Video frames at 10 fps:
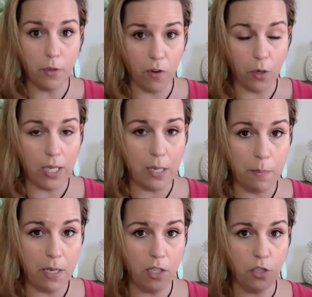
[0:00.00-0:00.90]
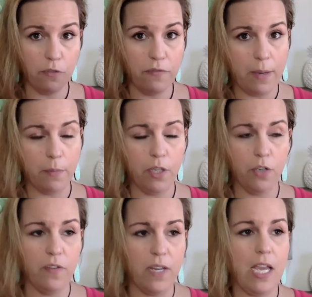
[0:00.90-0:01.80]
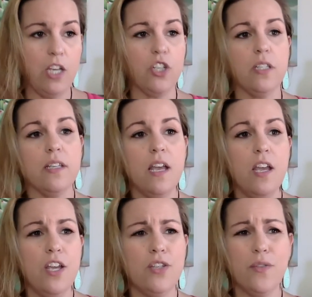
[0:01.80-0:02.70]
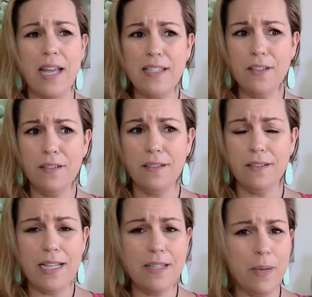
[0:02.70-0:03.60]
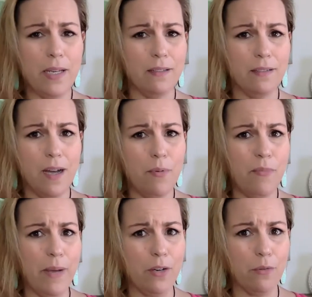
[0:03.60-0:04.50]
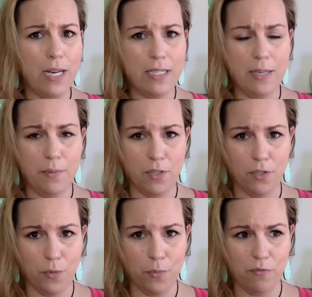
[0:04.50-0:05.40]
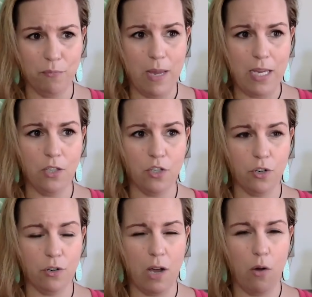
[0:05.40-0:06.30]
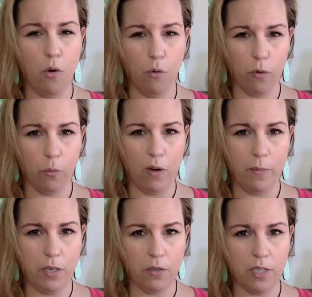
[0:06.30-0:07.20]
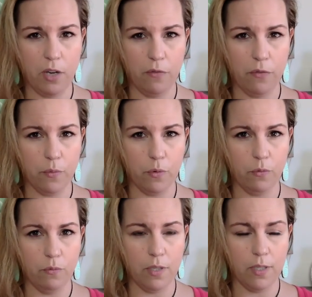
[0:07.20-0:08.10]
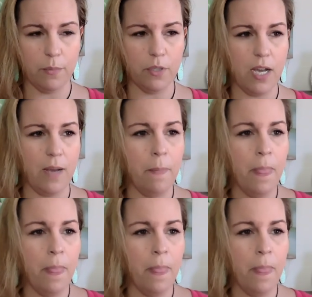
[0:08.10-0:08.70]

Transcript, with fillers: you've already committed to your family and your vacations. So that's a that's my a couple of my great tips in terms of making sure you're not overwhelming yourself through the summertime.